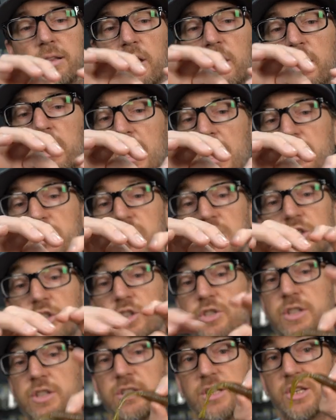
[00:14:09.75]
A lot of guys just
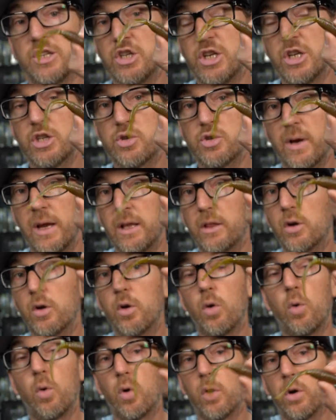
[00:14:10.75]
use it as a jig trailer
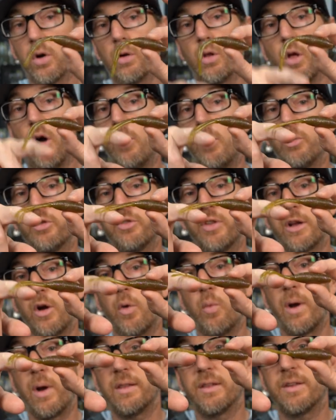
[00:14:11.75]
or almost like a
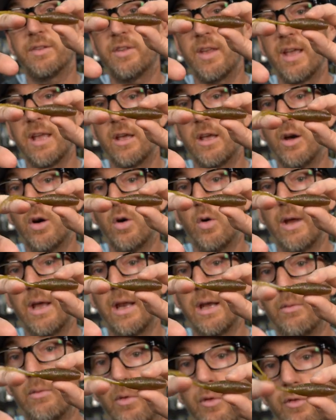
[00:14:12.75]
weightless Senko
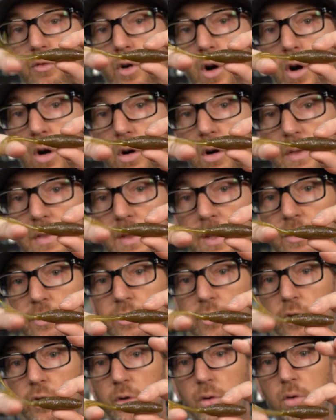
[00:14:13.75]
and it will fall and these
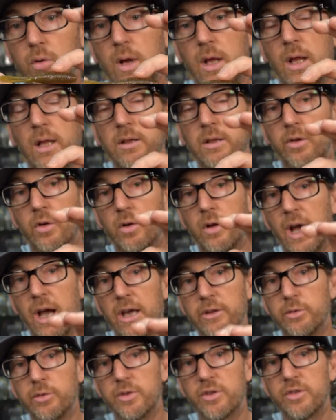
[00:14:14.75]
two little
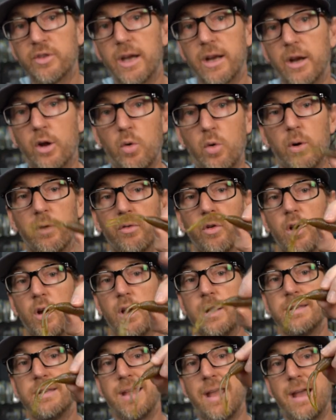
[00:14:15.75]
guys will just kind of quiver
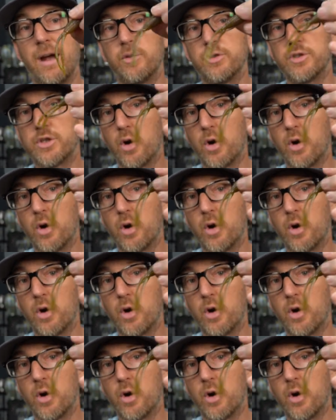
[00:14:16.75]
down.